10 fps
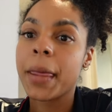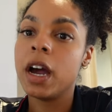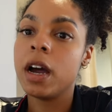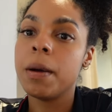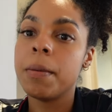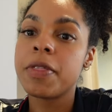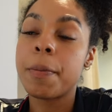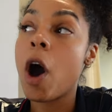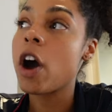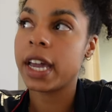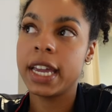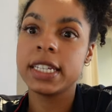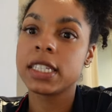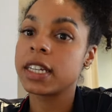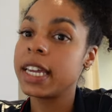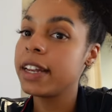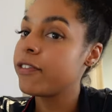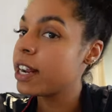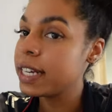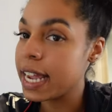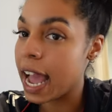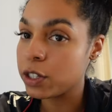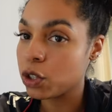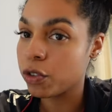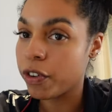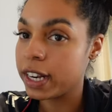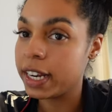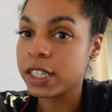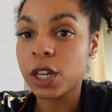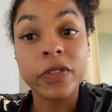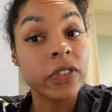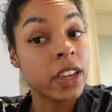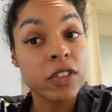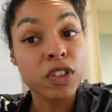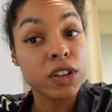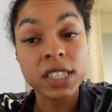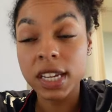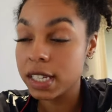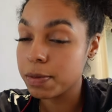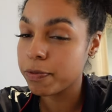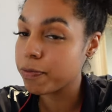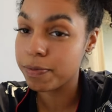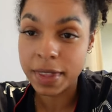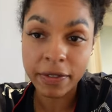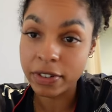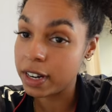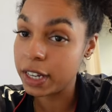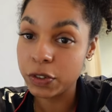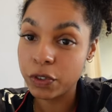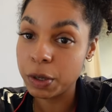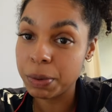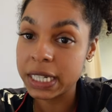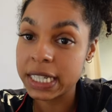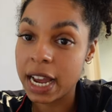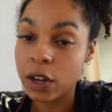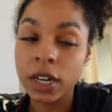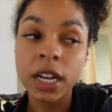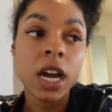The park is kid friendly and dog friendly, so if either of those things, definitely good for you to bring down.